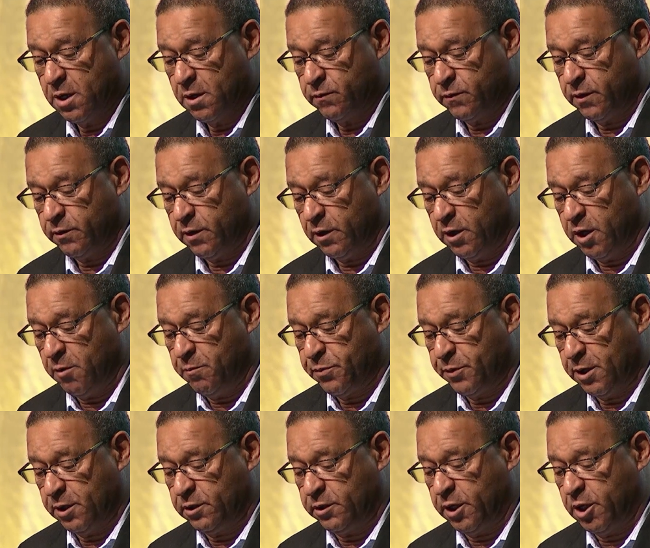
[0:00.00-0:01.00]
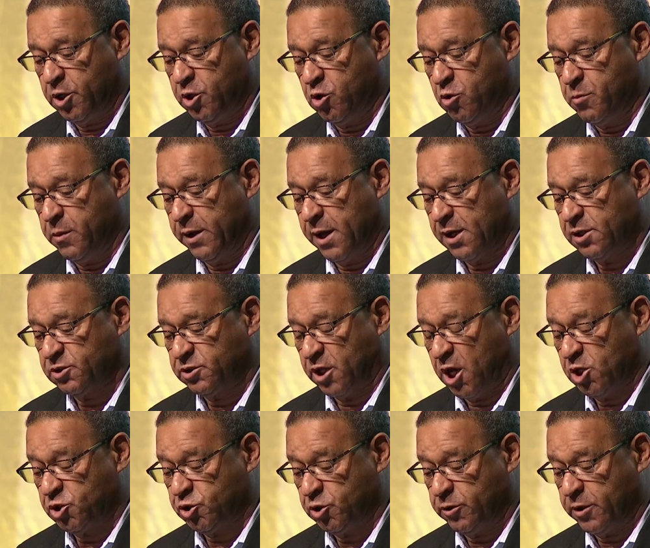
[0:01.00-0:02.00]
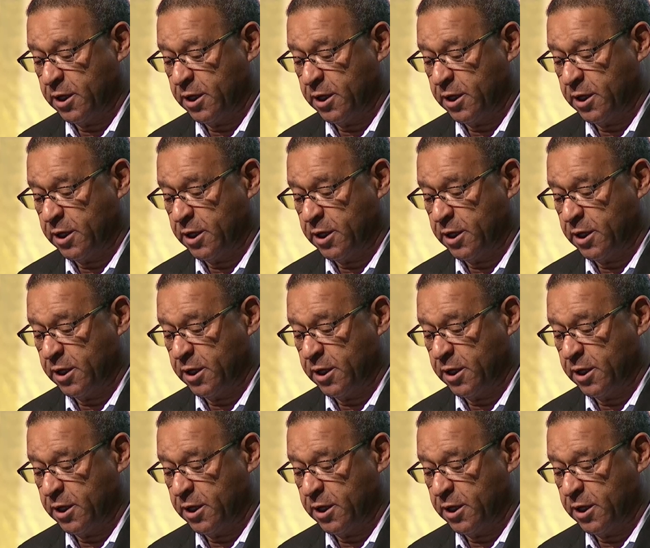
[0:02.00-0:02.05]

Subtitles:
the deliberate dehumanization,